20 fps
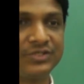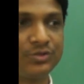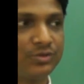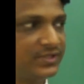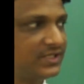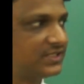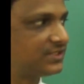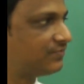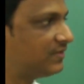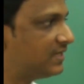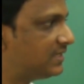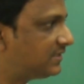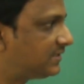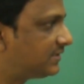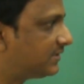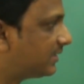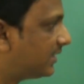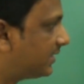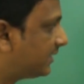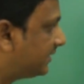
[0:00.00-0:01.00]
So this
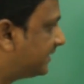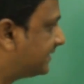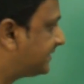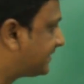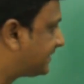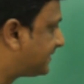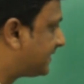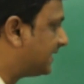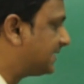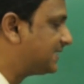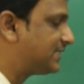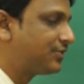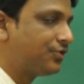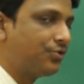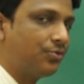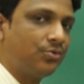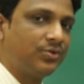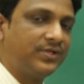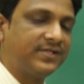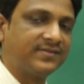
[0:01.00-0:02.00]

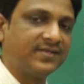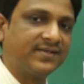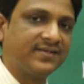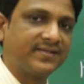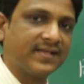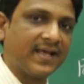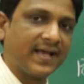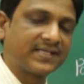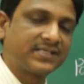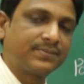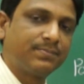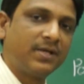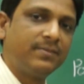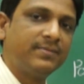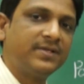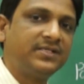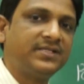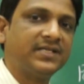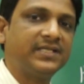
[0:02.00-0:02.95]
experiment